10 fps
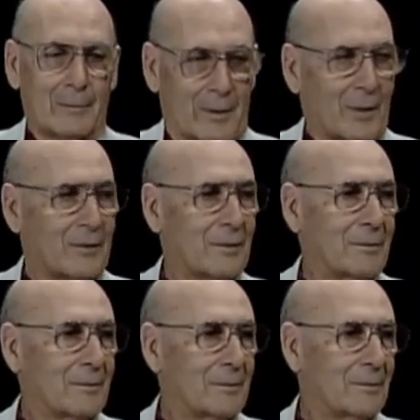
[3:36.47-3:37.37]
Yes.
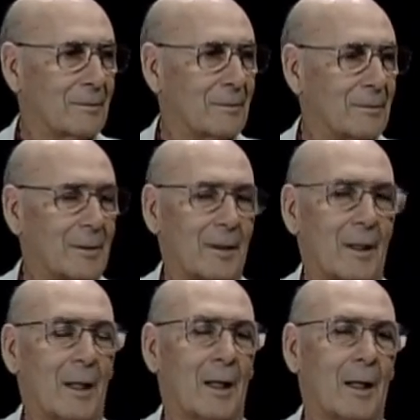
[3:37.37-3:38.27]

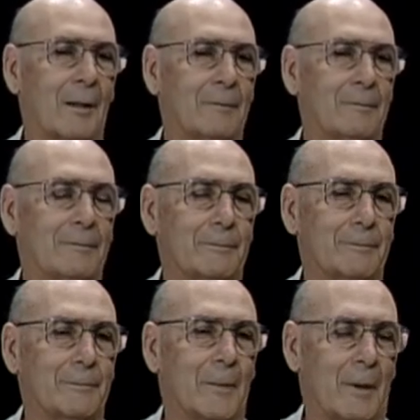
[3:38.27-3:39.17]

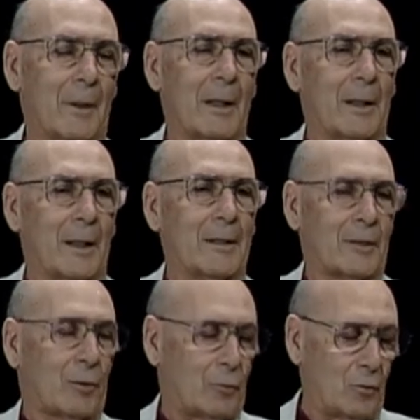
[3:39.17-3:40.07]

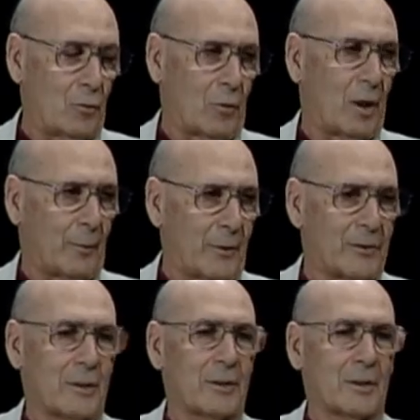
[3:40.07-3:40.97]
As a crew,
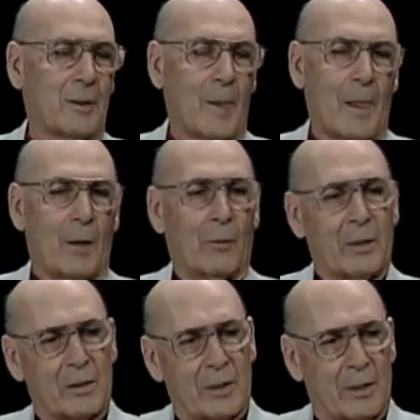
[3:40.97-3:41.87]
helplessness.
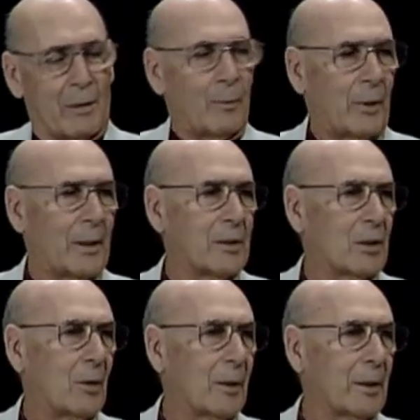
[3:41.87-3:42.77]
When you see other planes
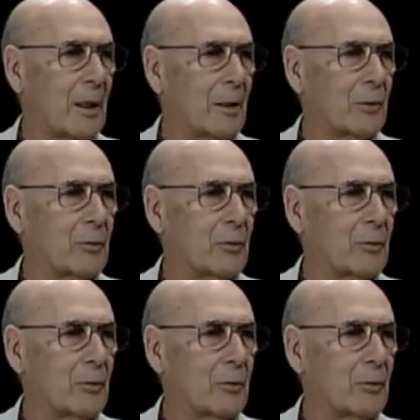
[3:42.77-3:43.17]
going down,